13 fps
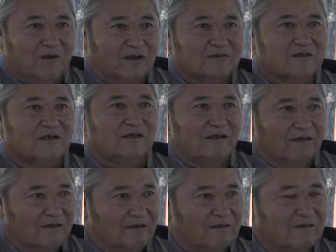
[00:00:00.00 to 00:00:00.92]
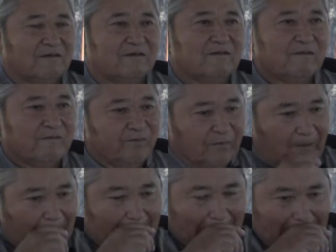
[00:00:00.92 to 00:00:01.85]
I said, yeah.
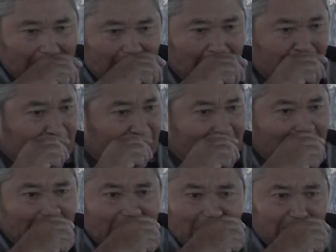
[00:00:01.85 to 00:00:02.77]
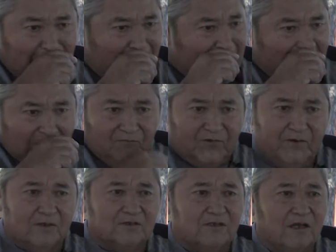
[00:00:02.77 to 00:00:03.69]
I want to have your aunt, your aunt
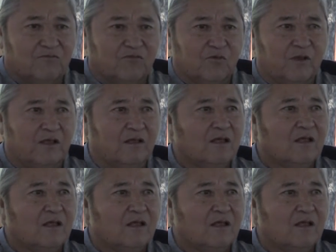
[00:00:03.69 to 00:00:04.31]
fill this out for me.